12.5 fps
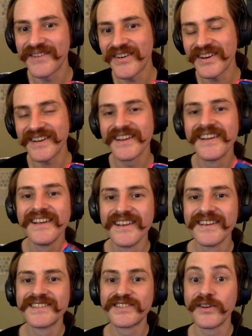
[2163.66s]
around it.
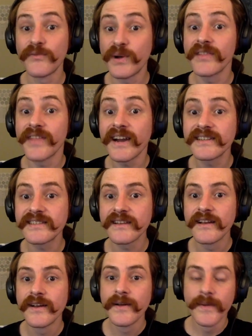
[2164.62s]
So, well, that is
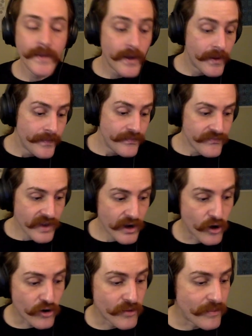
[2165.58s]

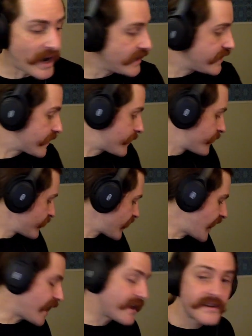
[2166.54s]
local binding.
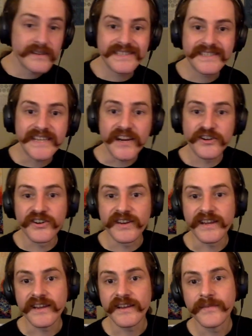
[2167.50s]
And
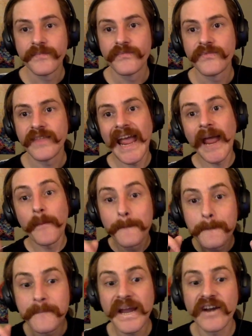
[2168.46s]
synchrony
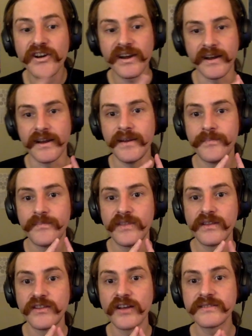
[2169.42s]
empirically
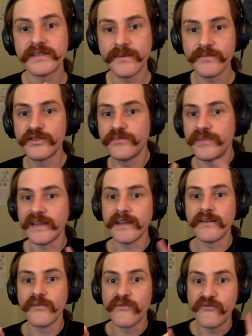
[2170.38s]
does seem to
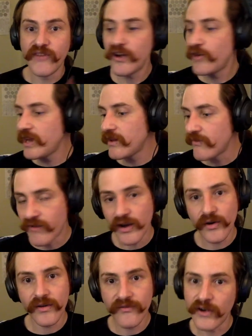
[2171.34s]
be very,
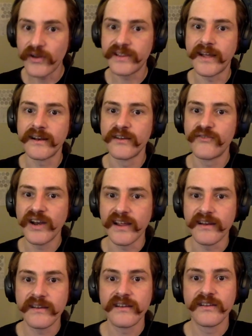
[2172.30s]
very, very tightly
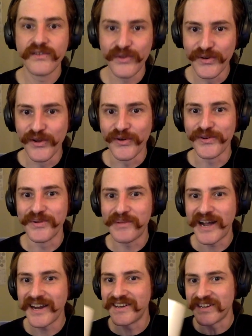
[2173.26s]
related to local
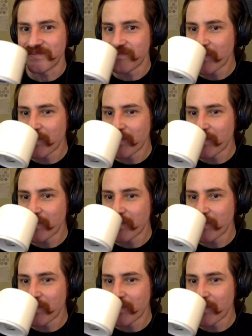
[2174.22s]
binding.